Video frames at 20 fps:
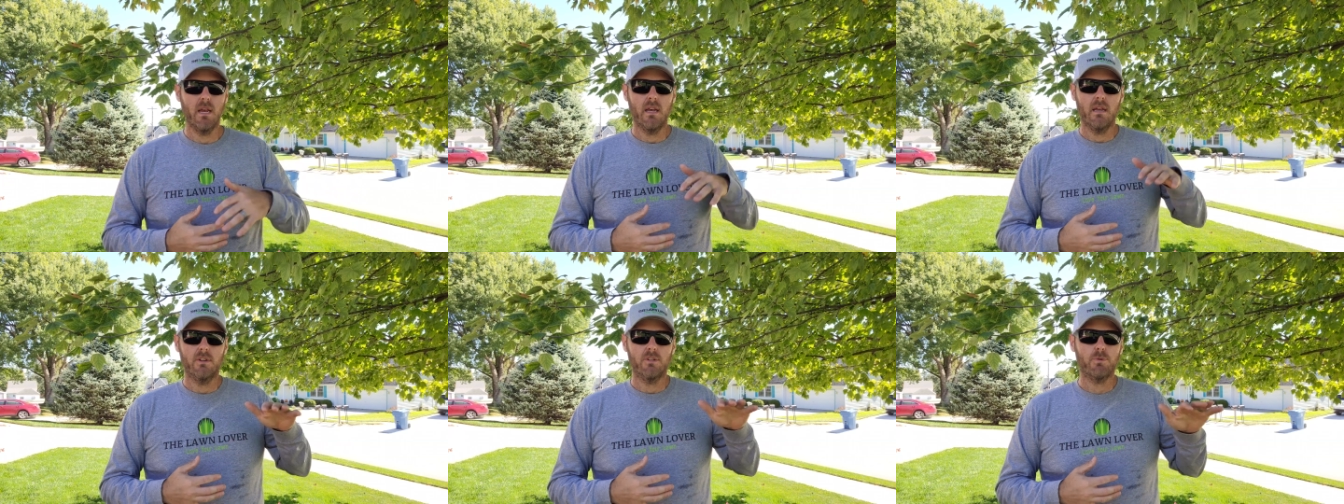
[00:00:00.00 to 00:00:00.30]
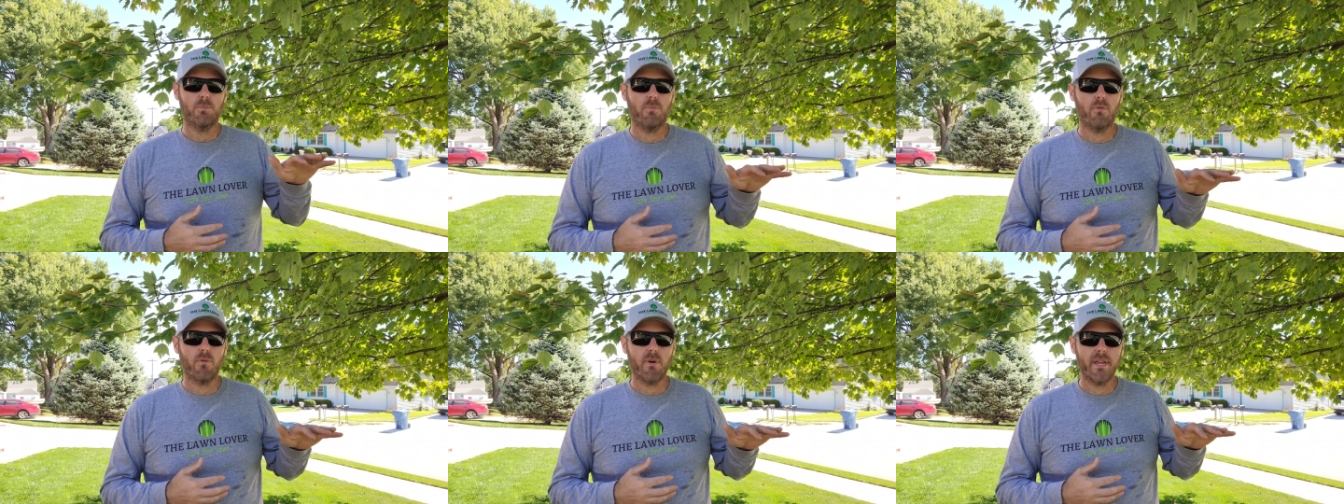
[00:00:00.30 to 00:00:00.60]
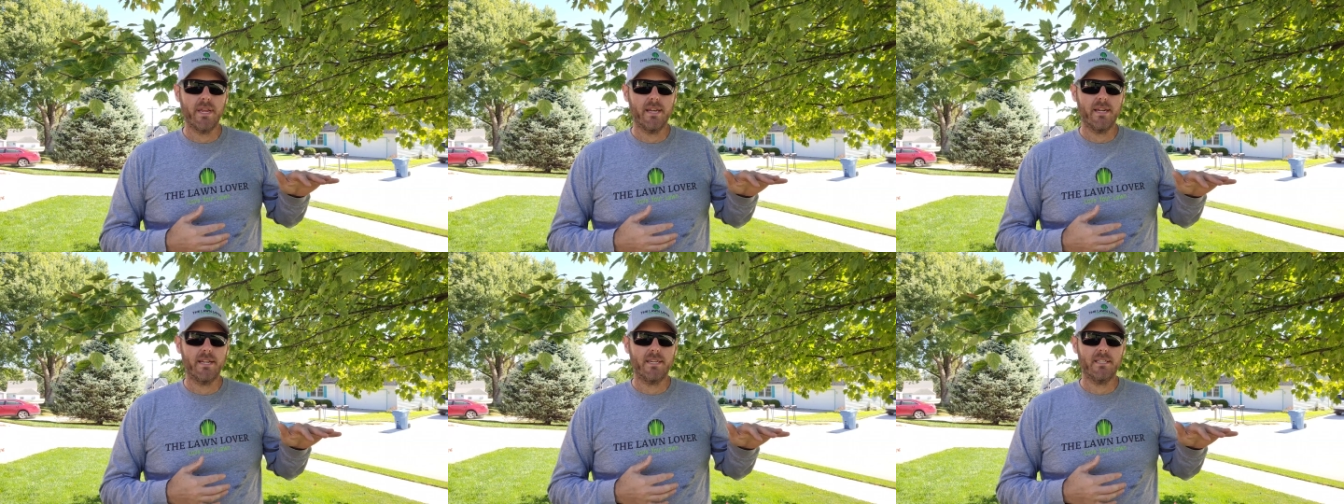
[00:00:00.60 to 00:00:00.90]
It's
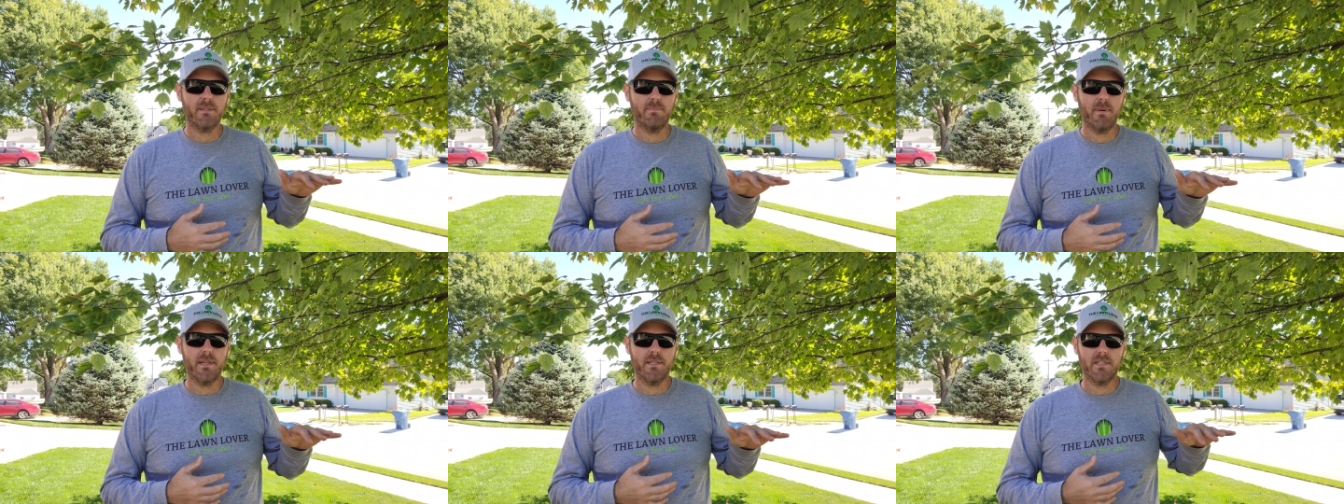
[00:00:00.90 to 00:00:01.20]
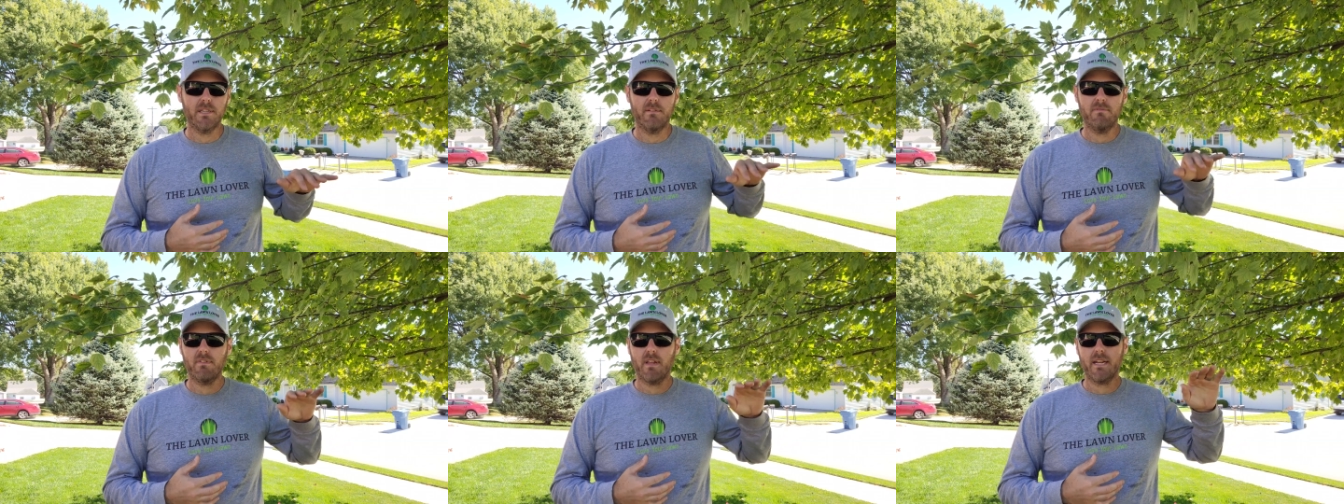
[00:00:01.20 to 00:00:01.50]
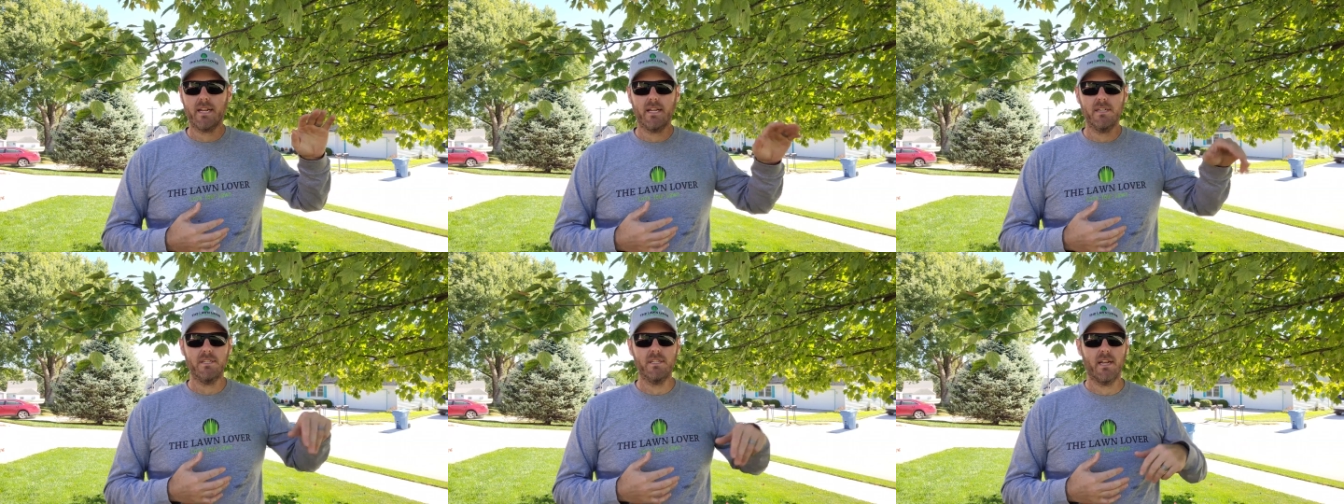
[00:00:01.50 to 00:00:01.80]
pretty inexpensive.
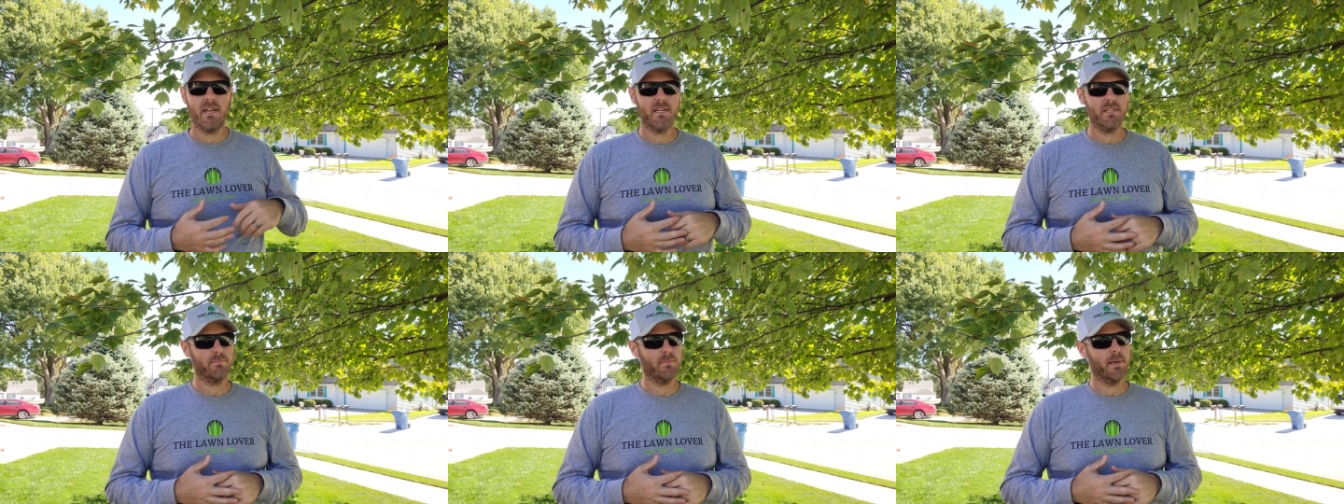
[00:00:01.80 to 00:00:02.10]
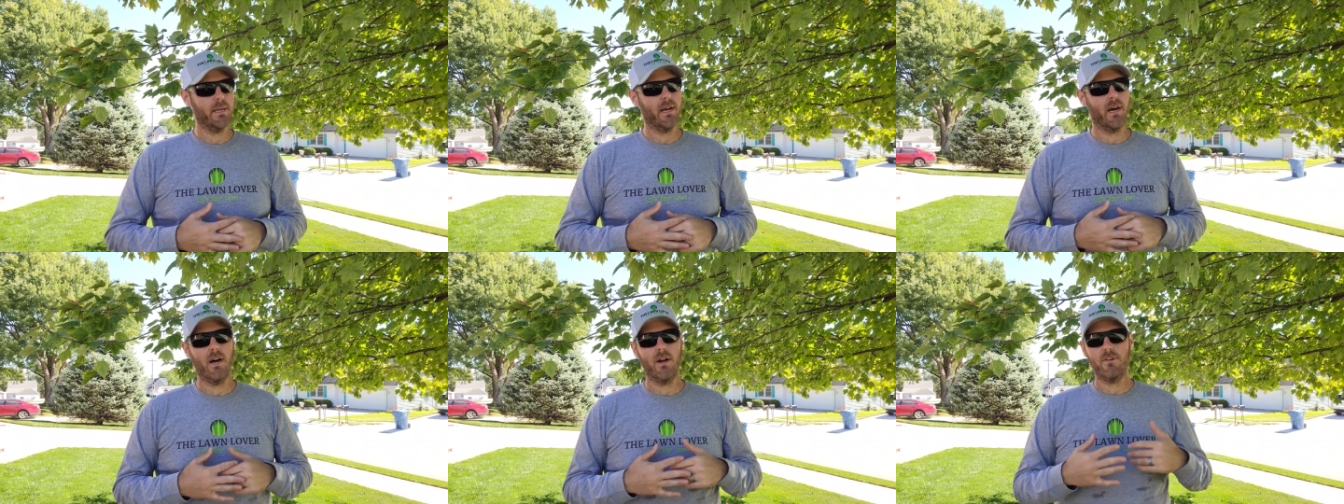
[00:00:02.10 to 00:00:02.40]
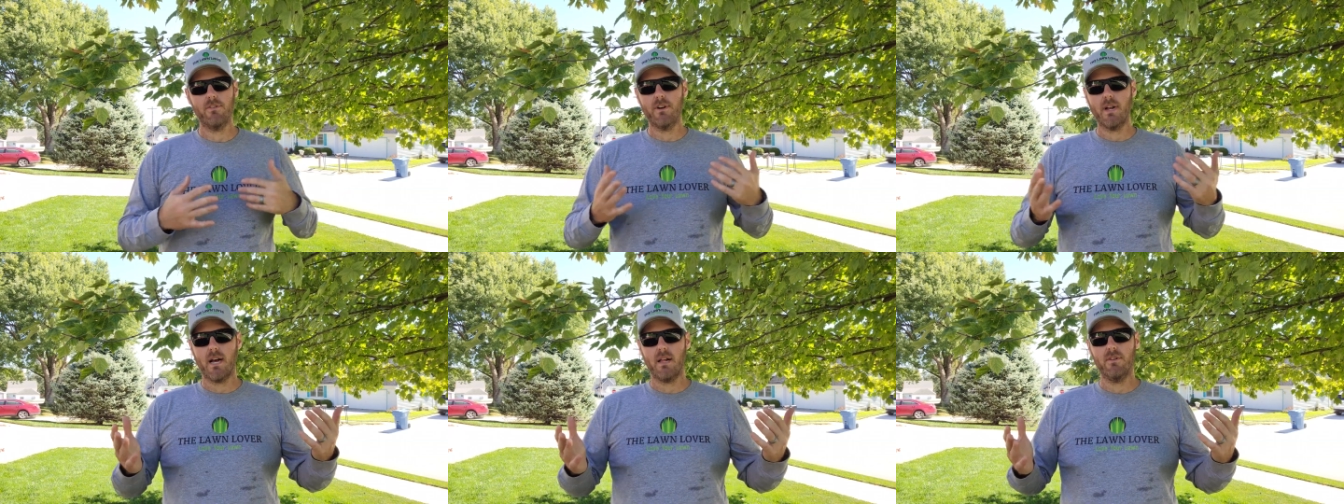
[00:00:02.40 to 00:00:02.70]
Like I said, I spent
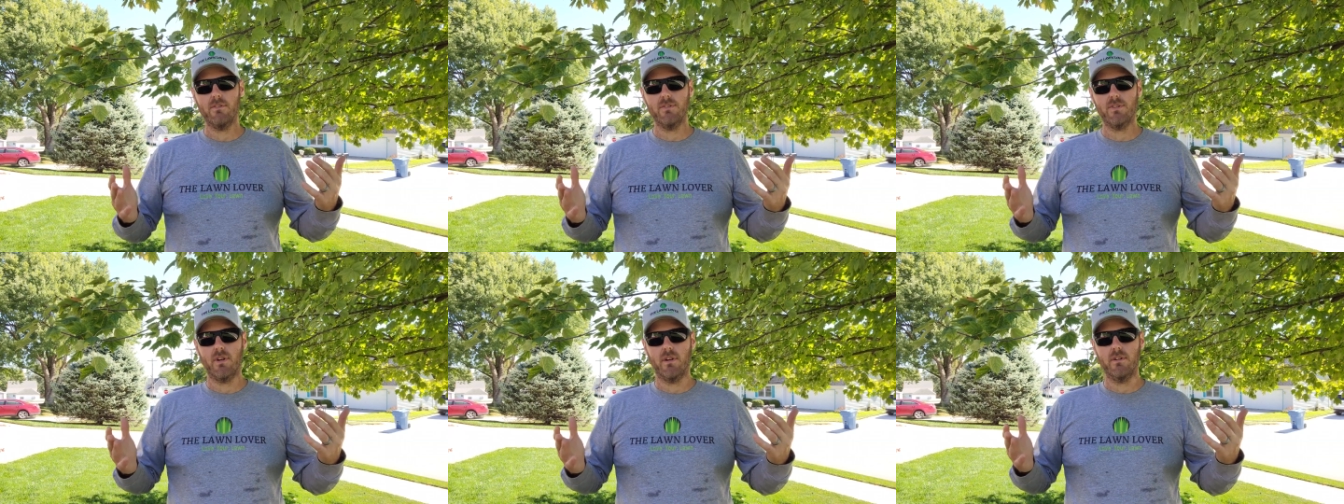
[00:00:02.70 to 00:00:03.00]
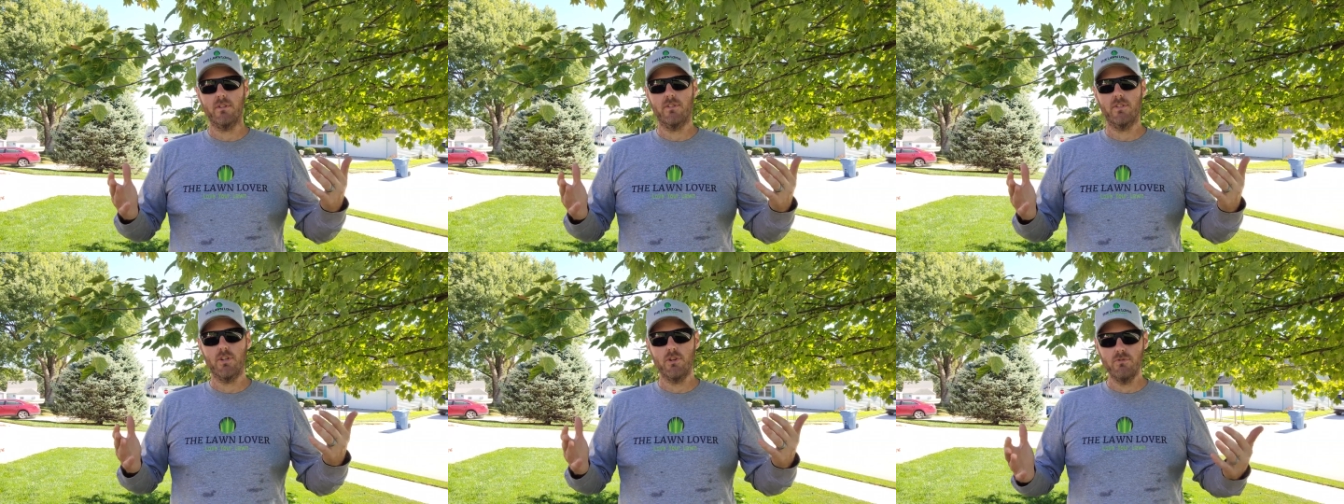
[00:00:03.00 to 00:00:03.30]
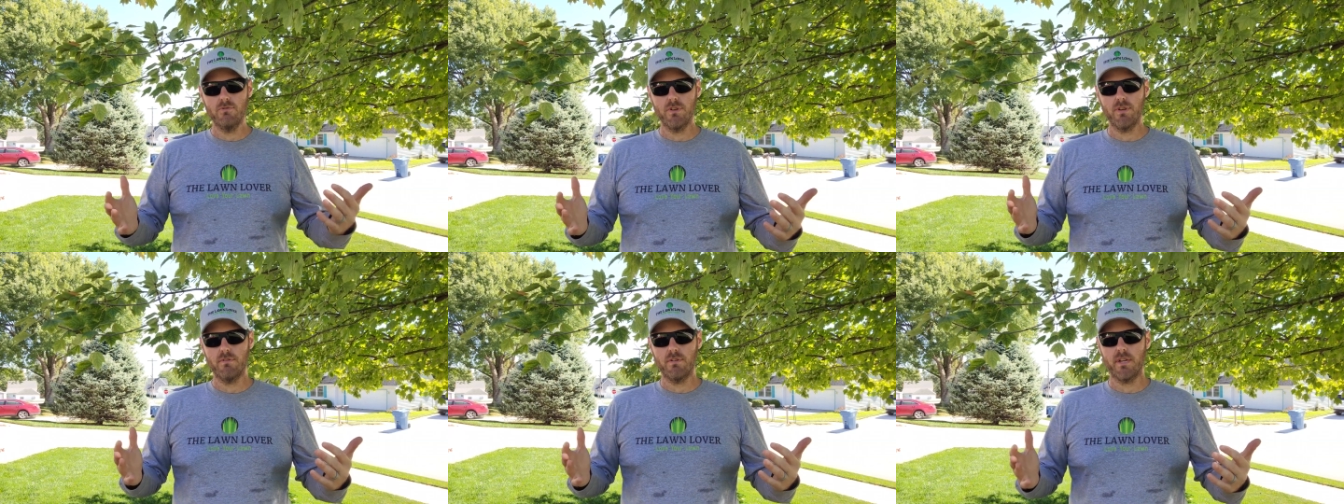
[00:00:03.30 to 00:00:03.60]
$100 on
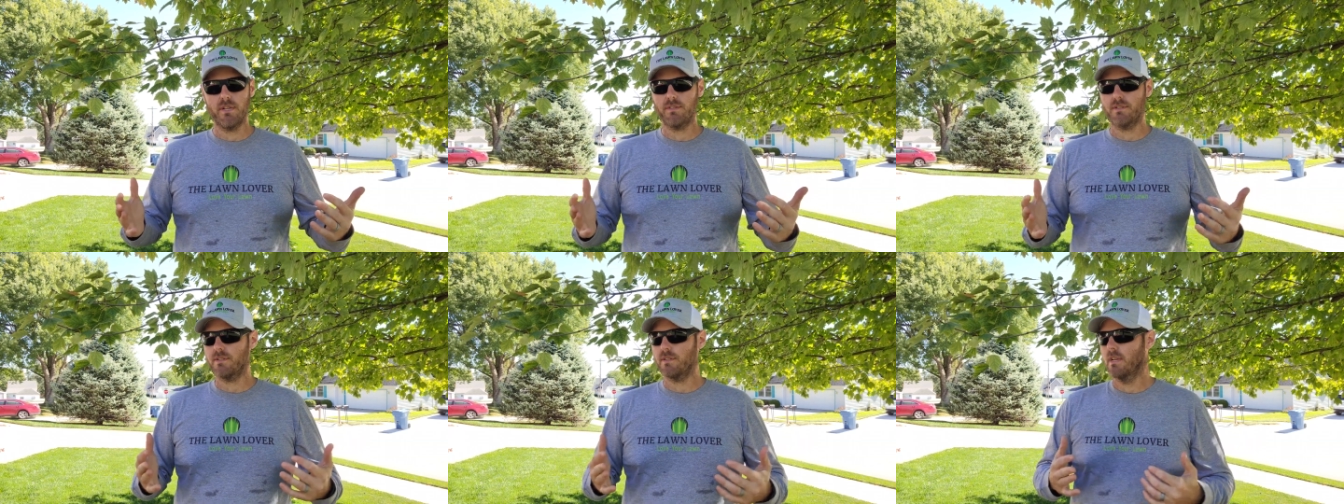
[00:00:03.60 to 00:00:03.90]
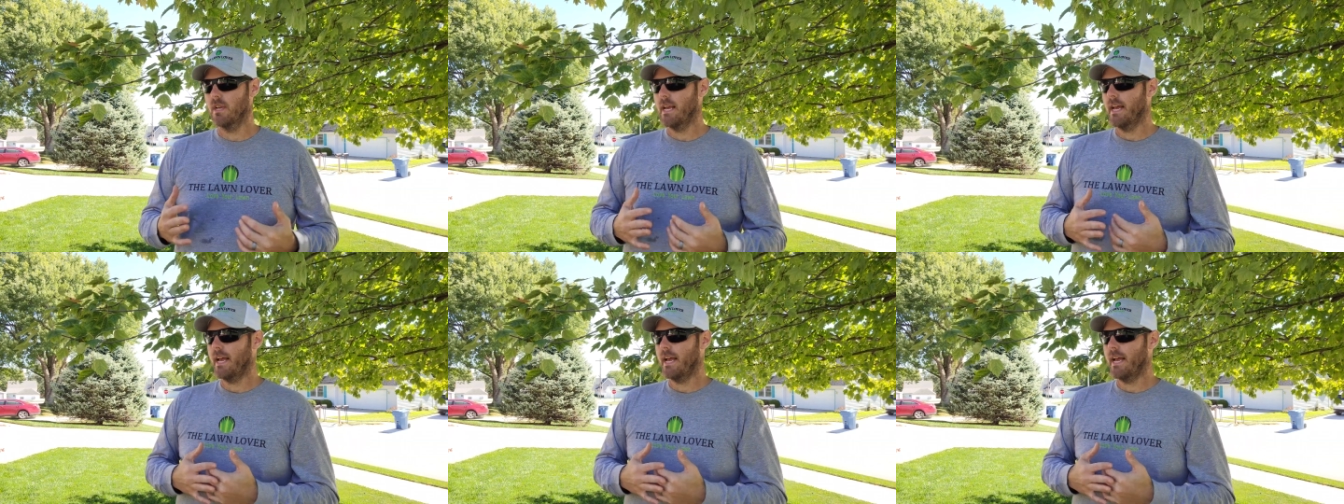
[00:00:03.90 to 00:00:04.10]
2 units